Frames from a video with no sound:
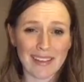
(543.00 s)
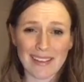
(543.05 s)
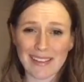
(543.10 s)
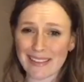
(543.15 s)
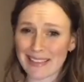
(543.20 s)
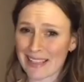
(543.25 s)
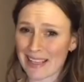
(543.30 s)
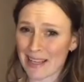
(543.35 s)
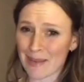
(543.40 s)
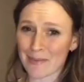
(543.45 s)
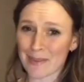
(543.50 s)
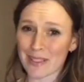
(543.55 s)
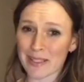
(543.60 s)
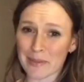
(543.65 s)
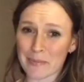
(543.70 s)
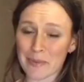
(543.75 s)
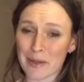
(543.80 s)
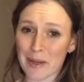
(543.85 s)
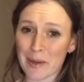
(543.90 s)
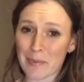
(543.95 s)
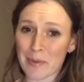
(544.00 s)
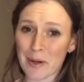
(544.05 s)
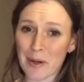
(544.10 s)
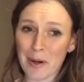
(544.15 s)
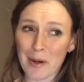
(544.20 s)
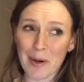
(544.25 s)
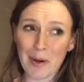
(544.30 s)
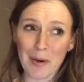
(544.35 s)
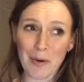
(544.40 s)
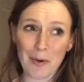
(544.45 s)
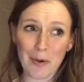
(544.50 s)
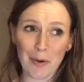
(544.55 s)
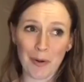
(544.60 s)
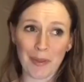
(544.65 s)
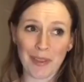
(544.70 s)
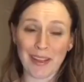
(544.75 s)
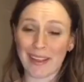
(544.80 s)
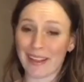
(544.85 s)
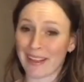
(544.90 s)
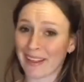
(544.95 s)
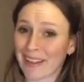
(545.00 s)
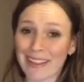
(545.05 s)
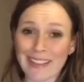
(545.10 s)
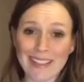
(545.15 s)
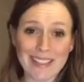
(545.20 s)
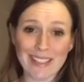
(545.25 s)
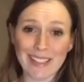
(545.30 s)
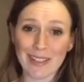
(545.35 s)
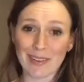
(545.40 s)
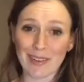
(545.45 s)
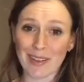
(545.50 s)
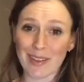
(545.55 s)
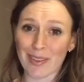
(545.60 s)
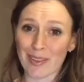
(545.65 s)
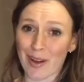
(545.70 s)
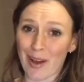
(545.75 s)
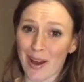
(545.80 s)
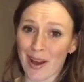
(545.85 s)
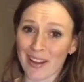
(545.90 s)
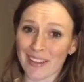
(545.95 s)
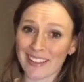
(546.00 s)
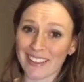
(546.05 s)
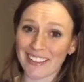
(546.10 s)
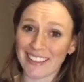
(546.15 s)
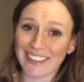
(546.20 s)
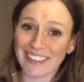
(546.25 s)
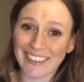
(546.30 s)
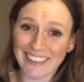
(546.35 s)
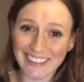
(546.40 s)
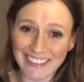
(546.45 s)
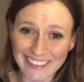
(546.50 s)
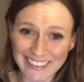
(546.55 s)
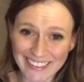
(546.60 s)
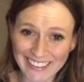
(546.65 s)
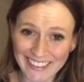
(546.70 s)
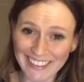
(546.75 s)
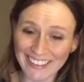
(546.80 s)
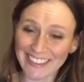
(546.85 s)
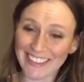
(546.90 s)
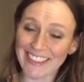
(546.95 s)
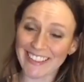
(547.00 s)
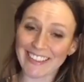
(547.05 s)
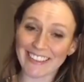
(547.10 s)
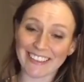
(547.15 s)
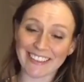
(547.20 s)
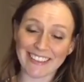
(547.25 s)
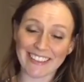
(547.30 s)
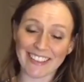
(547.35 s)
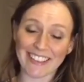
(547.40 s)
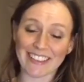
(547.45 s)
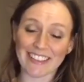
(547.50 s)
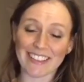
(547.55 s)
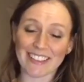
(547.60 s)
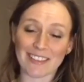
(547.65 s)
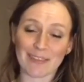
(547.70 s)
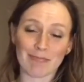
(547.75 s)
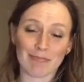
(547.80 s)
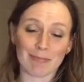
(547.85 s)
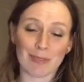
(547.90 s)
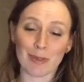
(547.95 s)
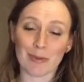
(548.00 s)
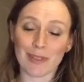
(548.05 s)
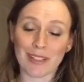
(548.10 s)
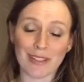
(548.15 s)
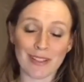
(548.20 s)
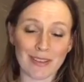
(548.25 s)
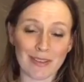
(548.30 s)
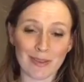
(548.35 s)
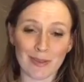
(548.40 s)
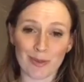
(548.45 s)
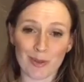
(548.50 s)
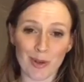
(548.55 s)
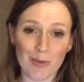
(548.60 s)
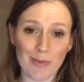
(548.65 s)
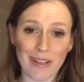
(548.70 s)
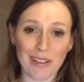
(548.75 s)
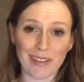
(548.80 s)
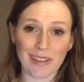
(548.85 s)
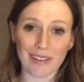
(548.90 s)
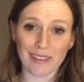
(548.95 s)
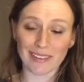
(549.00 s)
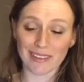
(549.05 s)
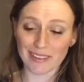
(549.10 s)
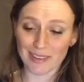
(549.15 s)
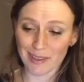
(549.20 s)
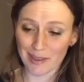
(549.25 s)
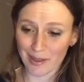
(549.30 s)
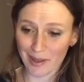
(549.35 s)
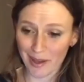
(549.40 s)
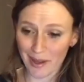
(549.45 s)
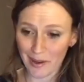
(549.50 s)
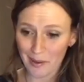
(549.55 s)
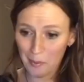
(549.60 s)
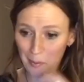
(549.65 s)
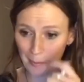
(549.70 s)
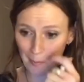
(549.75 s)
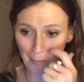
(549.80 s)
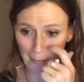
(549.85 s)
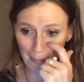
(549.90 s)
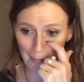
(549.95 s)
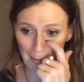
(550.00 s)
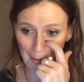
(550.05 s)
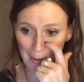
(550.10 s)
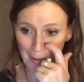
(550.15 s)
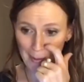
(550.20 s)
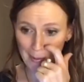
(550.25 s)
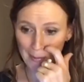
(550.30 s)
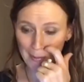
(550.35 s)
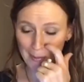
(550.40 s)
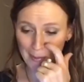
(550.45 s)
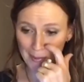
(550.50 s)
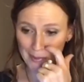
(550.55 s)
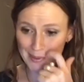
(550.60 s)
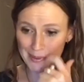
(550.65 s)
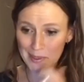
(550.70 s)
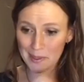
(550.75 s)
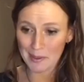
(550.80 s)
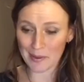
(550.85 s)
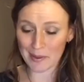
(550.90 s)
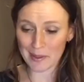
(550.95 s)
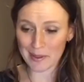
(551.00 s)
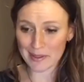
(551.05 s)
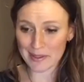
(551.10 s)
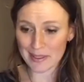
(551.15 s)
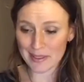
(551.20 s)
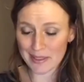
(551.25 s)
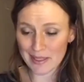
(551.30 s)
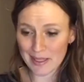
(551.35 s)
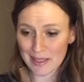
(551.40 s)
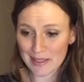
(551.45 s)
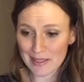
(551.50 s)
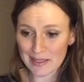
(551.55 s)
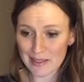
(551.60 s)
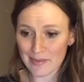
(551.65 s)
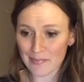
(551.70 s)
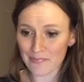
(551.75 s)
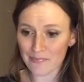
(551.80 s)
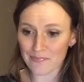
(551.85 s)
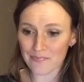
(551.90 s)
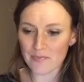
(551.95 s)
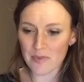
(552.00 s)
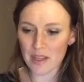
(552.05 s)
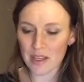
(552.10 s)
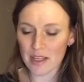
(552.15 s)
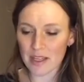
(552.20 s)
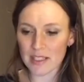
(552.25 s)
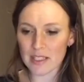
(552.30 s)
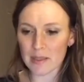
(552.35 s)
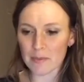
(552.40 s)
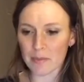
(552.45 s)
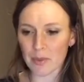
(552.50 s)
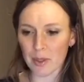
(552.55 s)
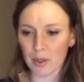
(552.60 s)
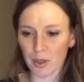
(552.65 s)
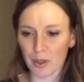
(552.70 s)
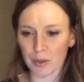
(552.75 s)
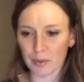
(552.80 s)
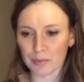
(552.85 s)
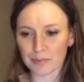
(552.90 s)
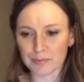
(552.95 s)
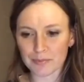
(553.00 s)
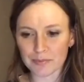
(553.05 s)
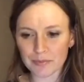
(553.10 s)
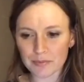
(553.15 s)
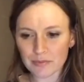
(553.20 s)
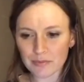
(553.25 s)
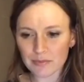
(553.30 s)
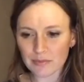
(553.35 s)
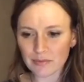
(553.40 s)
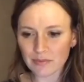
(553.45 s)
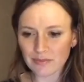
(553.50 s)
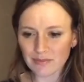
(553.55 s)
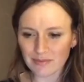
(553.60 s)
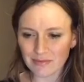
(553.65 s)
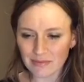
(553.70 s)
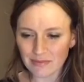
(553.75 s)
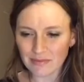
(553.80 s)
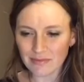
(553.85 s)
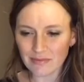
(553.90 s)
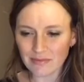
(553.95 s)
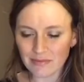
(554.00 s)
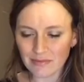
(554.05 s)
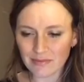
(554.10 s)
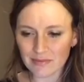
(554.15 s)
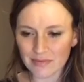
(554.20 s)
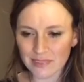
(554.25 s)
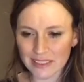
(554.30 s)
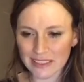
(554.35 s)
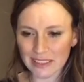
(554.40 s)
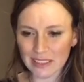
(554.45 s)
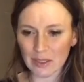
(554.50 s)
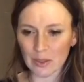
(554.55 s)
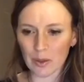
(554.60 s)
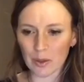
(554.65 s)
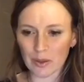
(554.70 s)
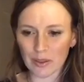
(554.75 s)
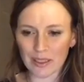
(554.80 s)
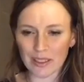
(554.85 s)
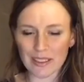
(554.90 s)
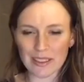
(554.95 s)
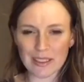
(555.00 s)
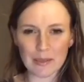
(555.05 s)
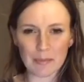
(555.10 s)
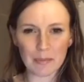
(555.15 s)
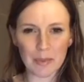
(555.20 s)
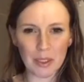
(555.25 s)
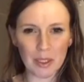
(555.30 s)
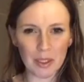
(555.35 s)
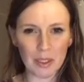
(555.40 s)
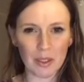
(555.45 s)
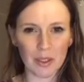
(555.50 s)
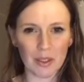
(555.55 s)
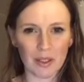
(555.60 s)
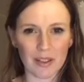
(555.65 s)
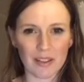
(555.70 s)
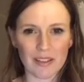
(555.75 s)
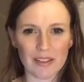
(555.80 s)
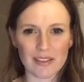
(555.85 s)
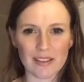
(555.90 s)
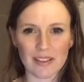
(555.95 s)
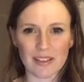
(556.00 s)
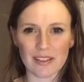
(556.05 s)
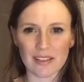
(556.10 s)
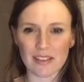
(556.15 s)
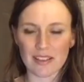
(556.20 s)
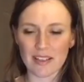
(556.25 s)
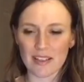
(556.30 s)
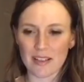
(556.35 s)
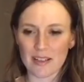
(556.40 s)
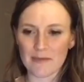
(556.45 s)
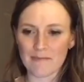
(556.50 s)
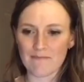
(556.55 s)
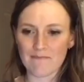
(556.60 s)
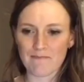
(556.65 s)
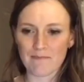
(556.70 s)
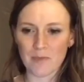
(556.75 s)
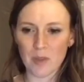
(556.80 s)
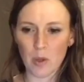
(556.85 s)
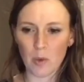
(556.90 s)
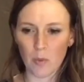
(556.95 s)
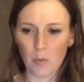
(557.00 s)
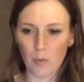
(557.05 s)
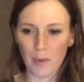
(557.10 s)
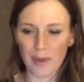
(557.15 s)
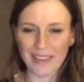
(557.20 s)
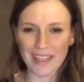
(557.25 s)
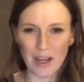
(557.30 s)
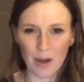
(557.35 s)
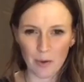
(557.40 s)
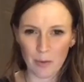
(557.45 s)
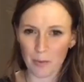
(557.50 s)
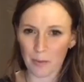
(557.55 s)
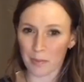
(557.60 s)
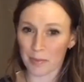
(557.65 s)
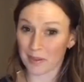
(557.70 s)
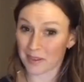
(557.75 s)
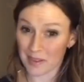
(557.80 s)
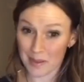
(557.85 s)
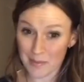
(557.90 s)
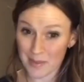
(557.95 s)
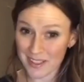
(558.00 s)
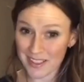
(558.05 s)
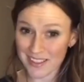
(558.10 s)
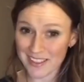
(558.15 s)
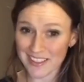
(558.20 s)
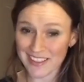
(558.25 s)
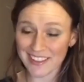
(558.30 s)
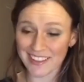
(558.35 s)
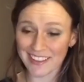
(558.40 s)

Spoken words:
same slip up or the inconsiderate thought that we want to throw mud on, okay? So is it just? Is it pure? Is it holy? Is it pure? Is it without blemish?